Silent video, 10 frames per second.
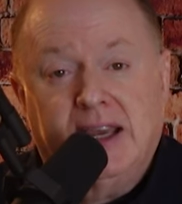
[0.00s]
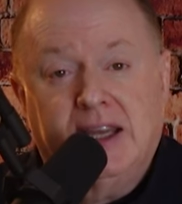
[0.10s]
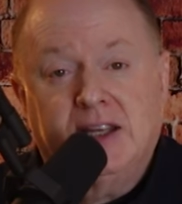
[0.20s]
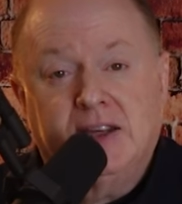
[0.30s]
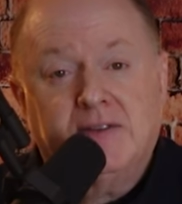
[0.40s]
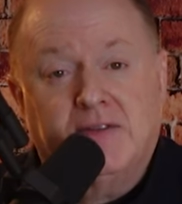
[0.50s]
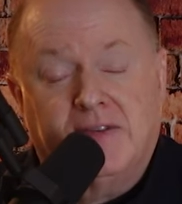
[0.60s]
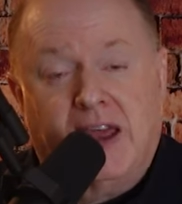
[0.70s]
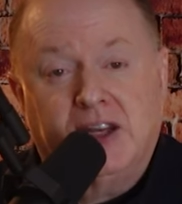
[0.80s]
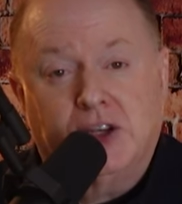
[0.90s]
in
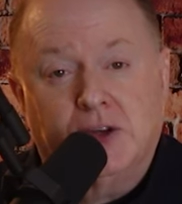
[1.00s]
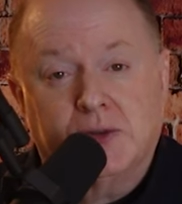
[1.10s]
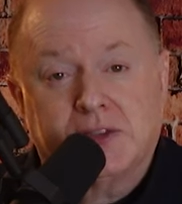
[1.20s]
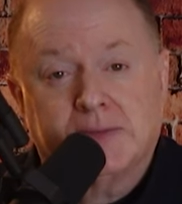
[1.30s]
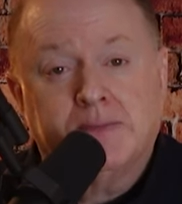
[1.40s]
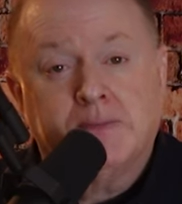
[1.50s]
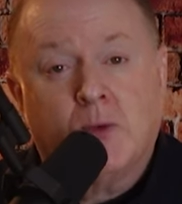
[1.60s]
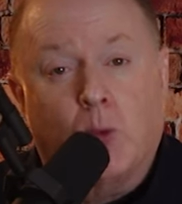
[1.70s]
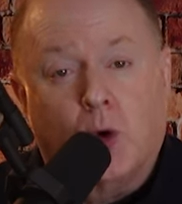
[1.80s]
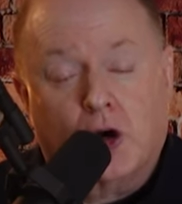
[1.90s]
venues
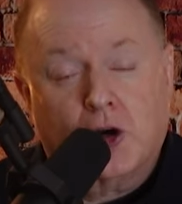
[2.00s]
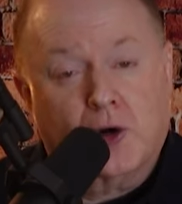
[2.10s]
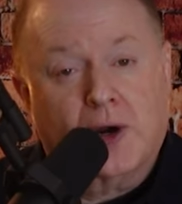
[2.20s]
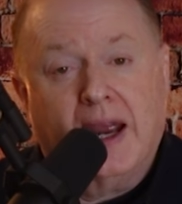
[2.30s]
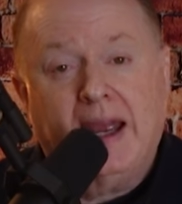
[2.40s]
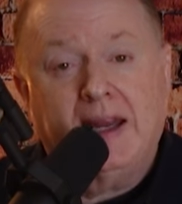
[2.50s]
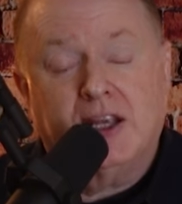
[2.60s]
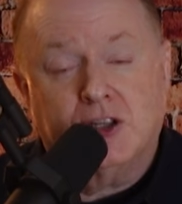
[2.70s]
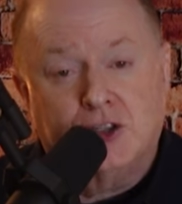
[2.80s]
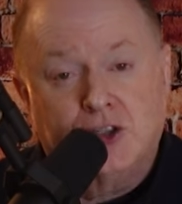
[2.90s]
were
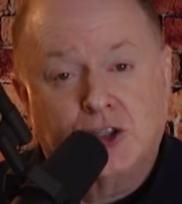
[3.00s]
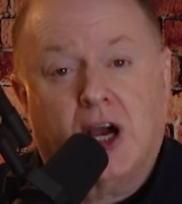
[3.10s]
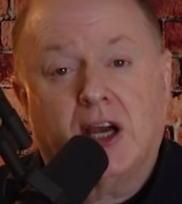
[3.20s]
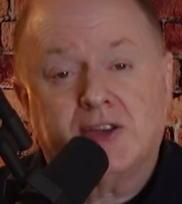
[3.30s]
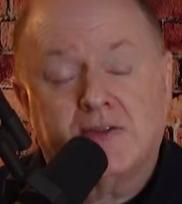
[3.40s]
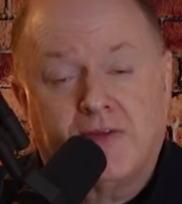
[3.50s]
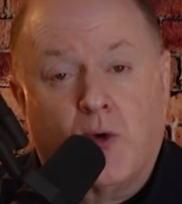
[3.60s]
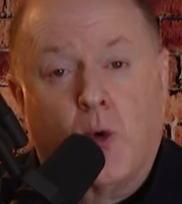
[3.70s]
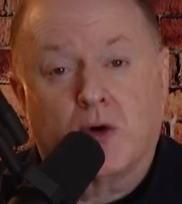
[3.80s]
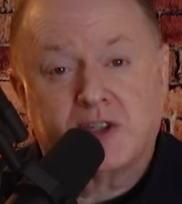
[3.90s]
created just
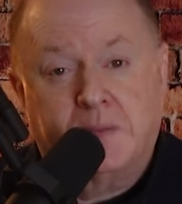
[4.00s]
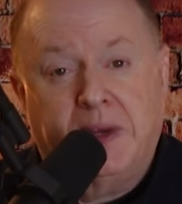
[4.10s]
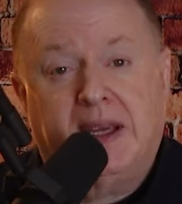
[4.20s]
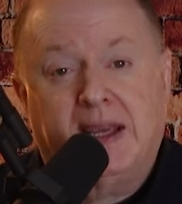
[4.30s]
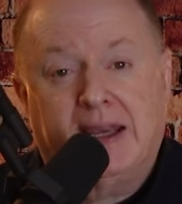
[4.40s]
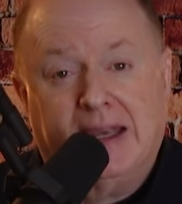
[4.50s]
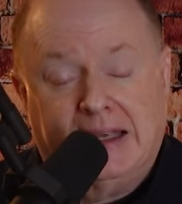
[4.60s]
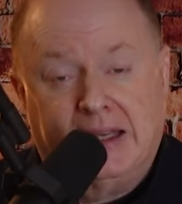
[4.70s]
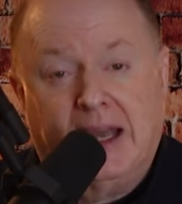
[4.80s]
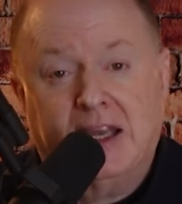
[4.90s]
for speaking
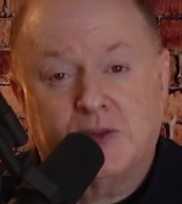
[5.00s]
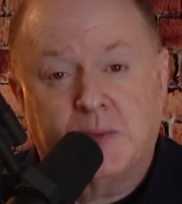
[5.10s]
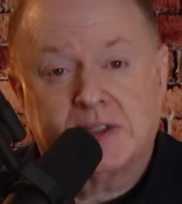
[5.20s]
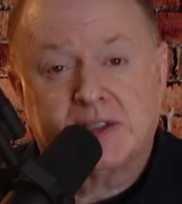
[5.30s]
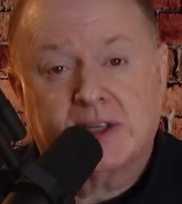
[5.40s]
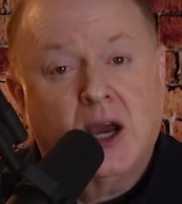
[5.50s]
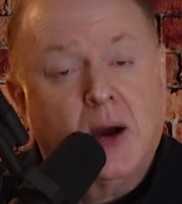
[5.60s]
engagements.